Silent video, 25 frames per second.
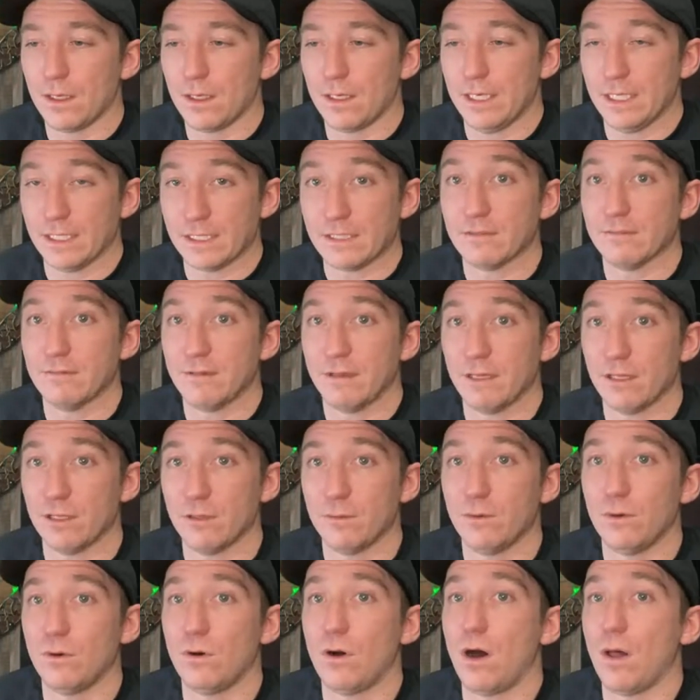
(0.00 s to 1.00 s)
it's
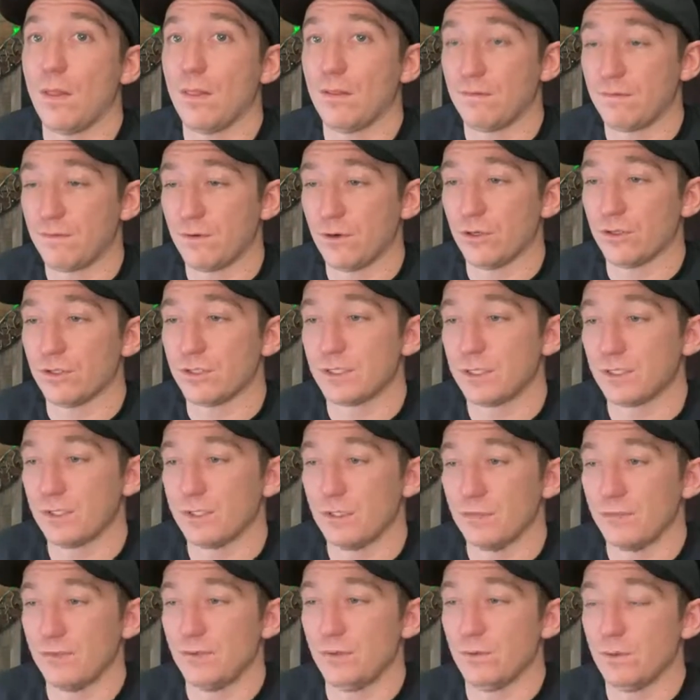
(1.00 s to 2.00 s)
available on the first
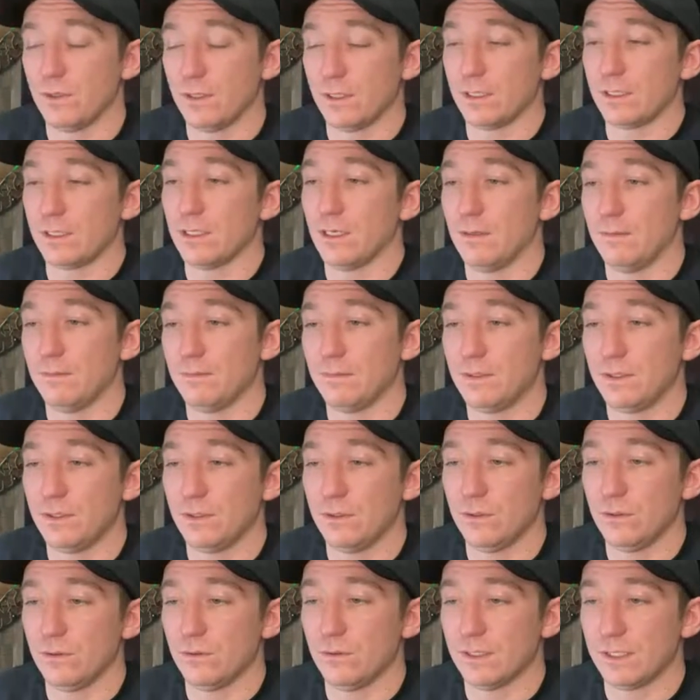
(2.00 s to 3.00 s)
if you want to come
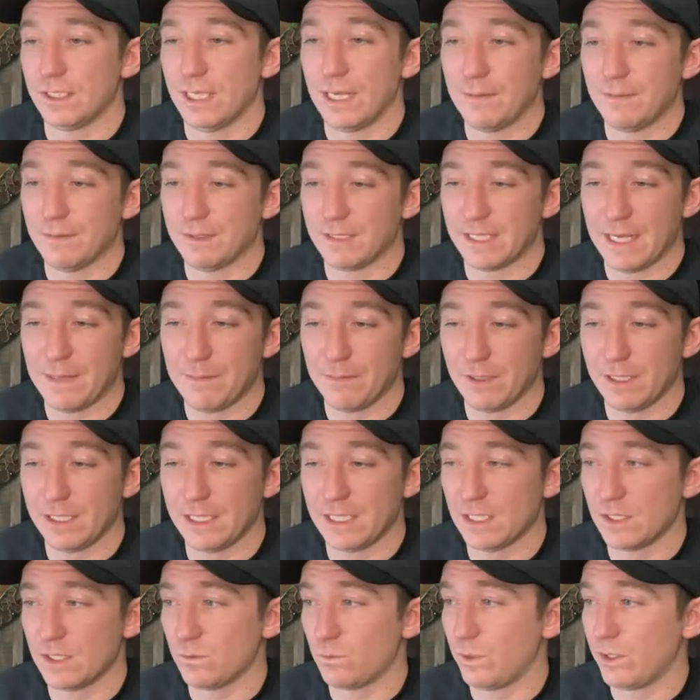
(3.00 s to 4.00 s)
to same same link
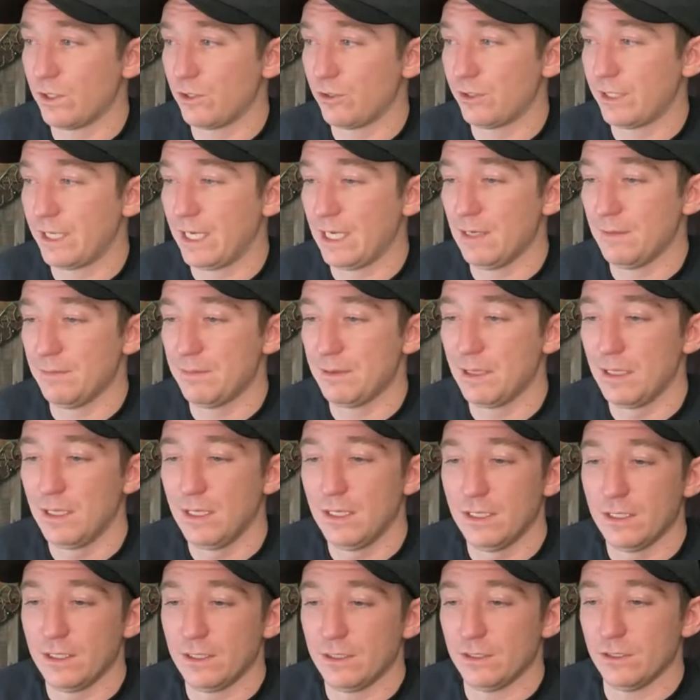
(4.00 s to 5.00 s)
as winter camp
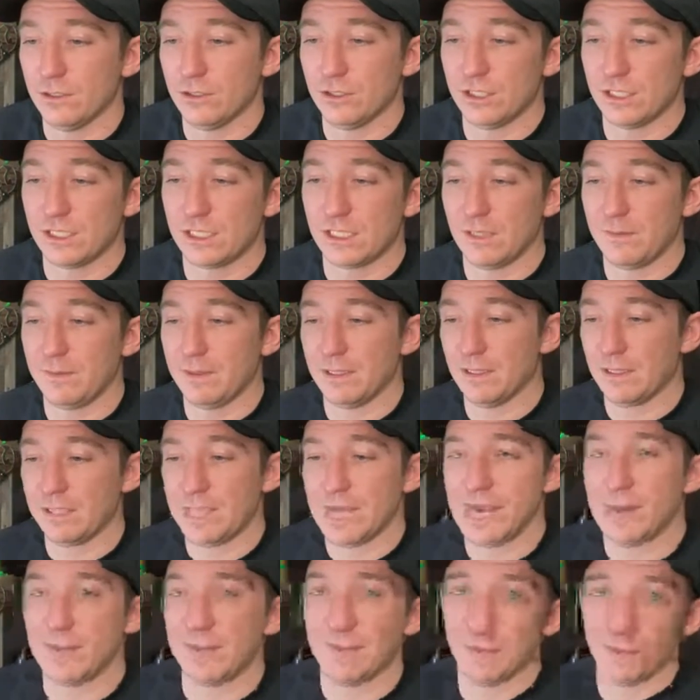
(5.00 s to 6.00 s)
there's just going to be a
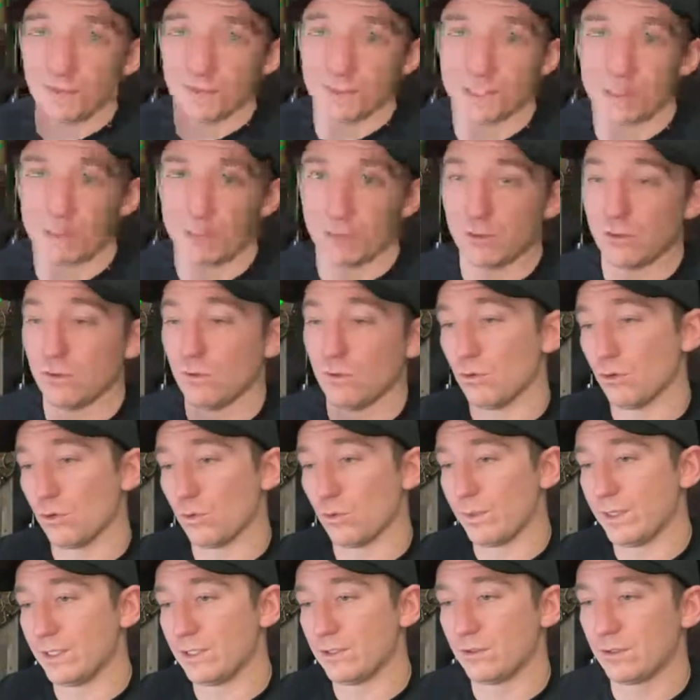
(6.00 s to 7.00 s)
tab for summer or
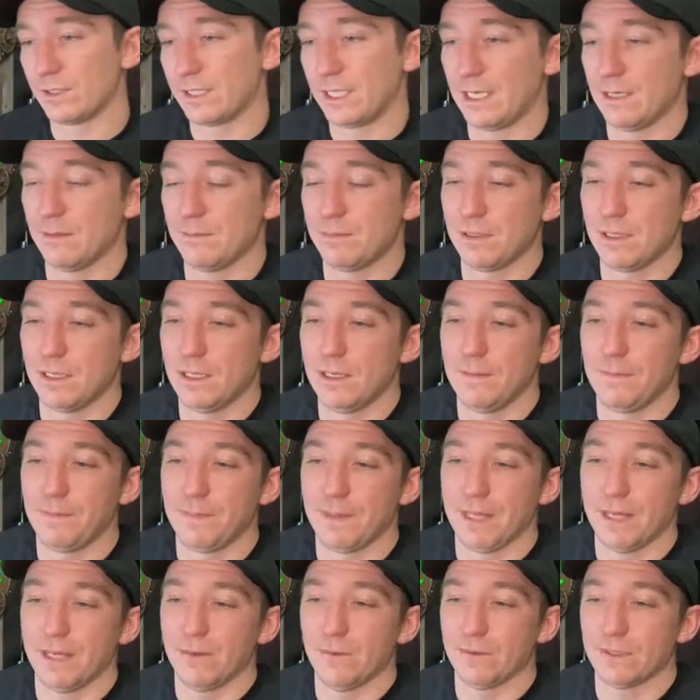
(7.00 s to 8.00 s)
winter camp.
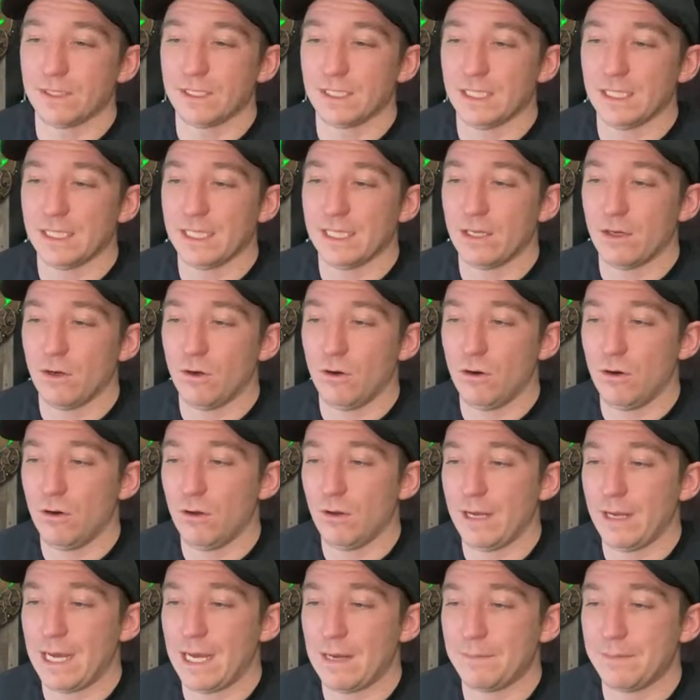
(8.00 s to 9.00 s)
And once again, that all
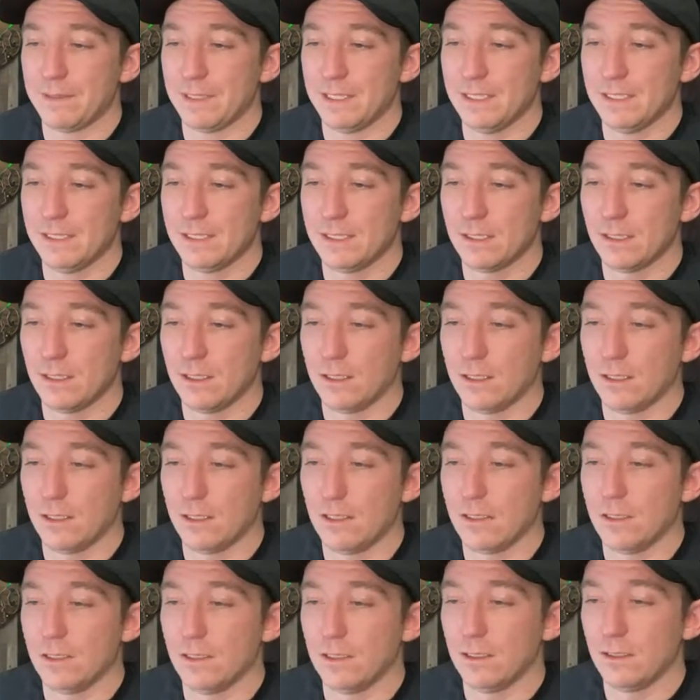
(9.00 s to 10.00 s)
happens
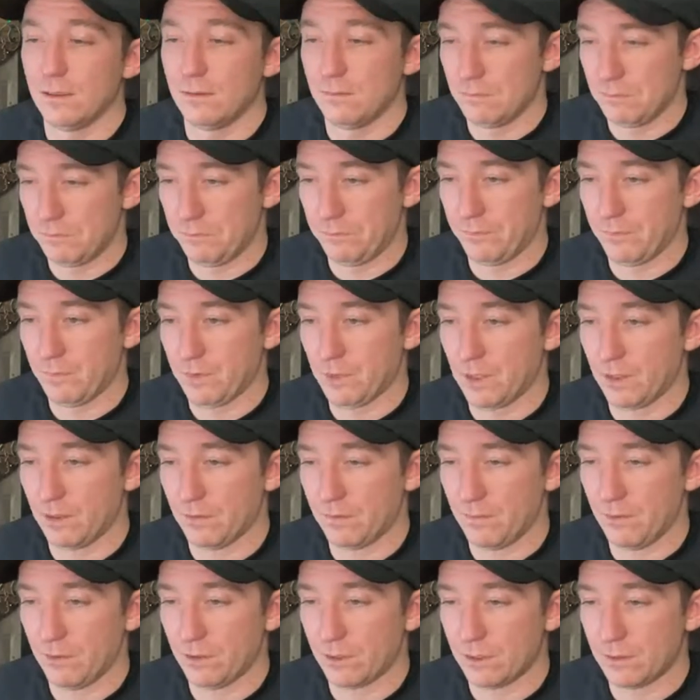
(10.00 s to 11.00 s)
on the
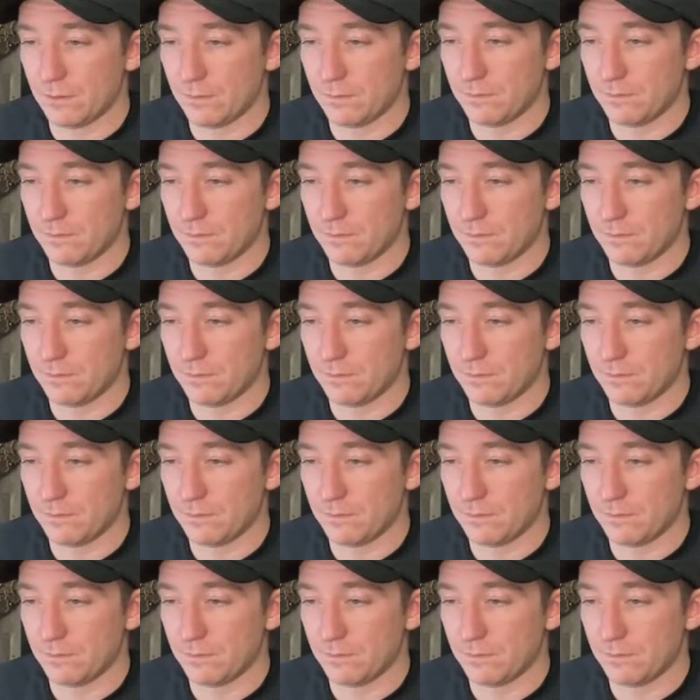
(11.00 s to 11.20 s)
first.